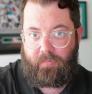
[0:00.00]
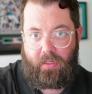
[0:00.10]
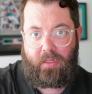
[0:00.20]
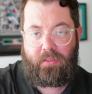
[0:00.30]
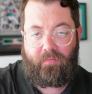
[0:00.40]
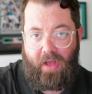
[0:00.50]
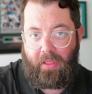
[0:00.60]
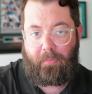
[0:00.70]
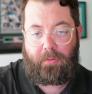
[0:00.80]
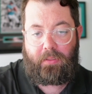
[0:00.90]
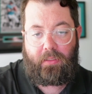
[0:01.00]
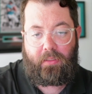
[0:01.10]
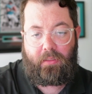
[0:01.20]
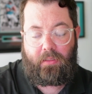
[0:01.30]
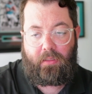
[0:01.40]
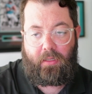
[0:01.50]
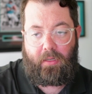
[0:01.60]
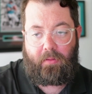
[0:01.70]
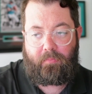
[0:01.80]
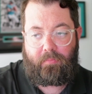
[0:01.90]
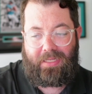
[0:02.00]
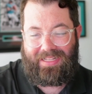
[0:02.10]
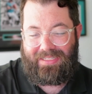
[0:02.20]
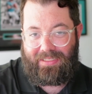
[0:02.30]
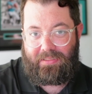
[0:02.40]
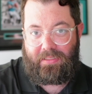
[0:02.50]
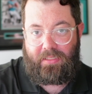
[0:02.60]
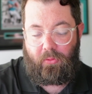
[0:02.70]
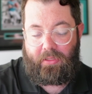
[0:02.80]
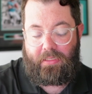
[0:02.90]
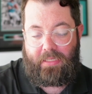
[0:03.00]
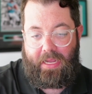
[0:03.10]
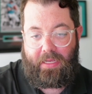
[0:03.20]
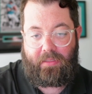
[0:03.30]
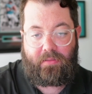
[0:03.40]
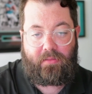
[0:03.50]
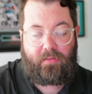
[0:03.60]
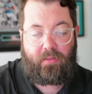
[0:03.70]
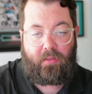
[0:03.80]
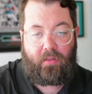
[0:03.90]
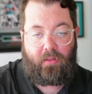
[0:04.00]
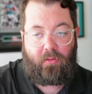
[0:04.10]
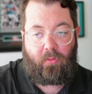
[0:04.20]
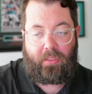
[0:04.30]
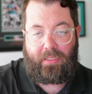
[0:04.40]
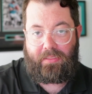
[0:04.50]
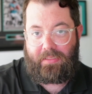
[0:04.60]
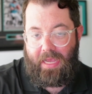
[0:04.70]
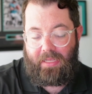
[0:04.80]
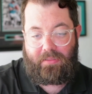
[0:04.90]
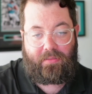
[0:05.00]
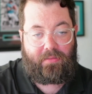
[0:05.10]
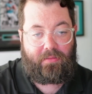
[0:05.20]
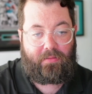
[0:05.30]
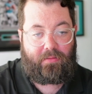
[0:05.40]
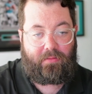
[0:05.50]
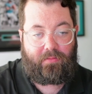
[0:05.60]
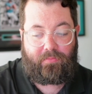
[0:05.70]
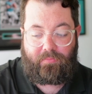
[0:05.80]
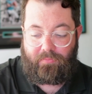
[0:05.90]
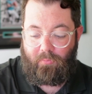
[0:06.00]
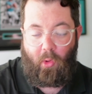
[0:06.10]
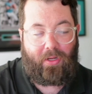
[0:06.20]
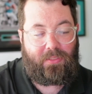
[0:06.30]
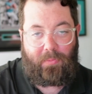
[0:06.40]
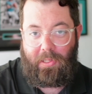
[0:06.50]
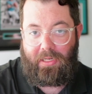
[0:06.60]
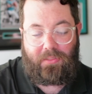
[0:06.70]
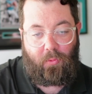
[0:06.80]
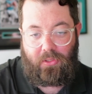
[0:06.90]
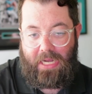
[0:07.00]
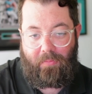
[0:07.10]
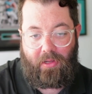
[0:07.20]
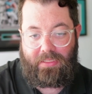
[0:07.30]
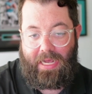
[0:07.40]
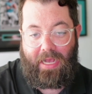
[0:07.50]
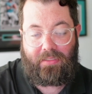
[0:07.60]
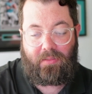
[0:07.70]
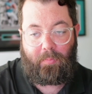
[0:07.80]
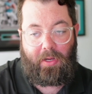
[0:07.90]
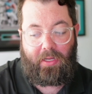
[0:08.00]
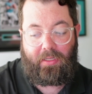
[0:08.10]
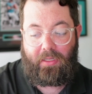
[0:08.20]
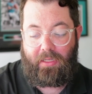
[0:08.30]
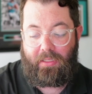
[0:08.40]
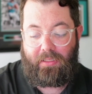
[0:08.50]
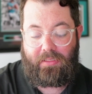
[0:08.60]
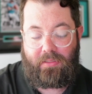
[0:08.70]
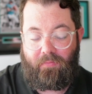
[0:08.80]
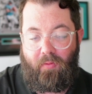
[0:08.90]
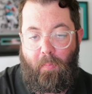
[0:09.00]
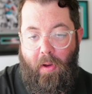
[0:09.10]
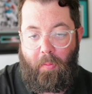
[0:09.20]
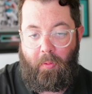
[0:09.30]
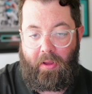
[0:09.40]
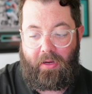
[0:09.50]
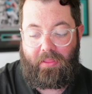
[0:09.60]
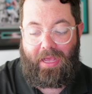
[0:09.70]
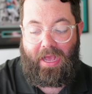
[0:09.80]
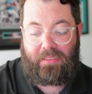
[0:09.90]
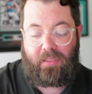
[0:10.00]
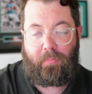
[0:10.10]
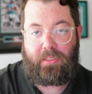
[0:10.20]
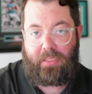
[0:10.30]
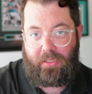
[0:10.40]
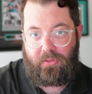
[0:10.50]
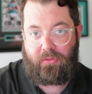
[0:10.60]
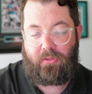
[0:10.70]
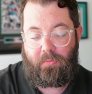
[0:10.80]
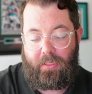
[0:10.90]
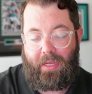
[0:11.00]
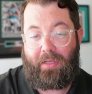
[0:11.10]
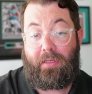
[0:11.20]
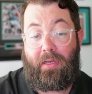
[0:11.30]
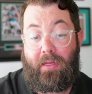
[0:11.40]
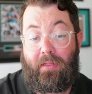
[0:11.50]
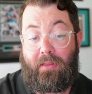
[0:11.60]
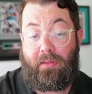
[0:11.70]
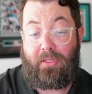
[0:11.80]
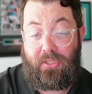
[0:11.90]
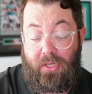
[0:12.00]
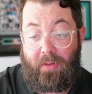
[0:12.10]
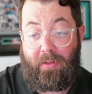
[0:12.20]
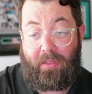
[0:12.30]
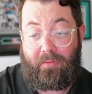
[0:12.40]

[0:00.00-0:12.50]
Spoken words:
develop consistency with his hands, with his sets, more experience, more time on task. But this is a football player that has the potential to be a legitimate